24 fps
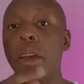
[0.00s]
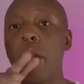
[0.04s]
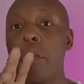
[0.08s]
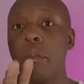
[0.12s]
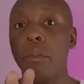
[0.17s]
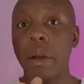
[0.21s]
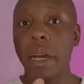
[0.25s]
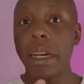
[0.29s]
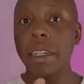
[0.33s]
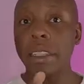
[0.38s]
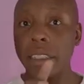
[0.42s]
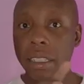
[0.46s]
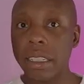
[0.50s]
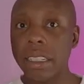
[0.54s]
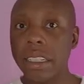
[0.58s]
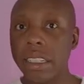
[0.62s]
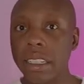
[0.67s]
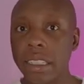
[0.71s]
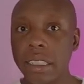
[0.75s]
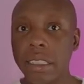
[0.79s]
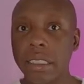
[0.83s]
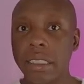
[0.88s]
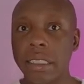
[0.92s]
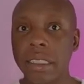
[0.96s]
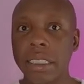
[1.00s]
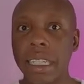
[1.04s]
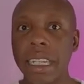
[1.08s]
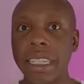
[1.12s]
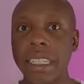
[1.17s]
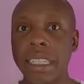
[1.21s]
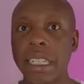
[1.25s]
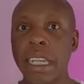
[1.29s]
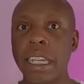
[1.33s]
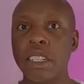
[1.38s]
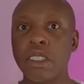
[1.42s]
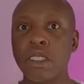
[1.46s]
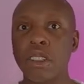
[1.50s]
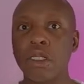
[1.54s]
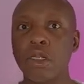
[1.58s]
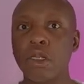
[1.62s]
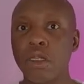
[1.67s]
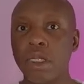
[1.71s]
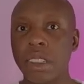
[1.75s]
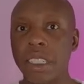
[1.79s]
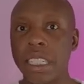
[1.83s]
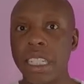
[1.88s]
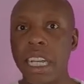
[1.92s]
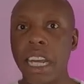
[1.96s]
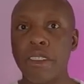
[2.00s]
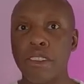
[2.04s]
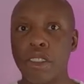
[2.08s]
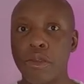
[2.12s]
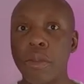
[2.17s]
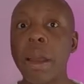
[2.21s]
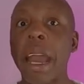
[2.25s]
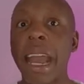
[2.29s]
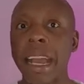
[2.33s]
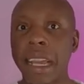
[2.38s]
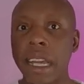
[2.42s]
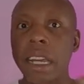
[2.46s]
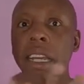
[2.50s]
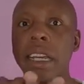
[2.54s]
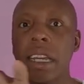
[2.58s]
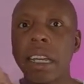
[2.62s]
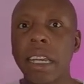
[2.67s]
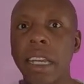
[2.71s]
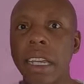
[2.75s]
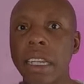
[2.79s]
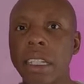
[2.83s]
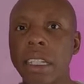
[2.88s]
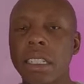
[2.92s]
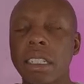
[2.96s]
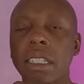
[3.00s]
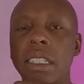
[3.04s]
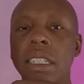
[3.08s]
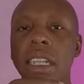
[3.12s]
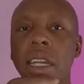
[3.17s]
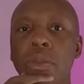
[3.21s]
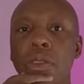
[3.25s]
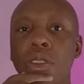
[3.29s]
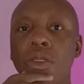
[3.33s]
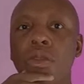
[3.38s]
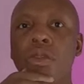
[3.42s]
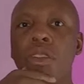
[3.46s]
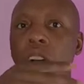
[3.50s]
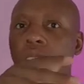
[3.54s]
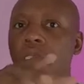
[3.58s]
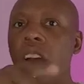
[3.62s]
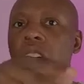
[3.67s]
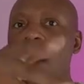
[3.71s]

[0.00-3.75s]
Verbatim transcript: but State Senator Tiara Mack is a step too far.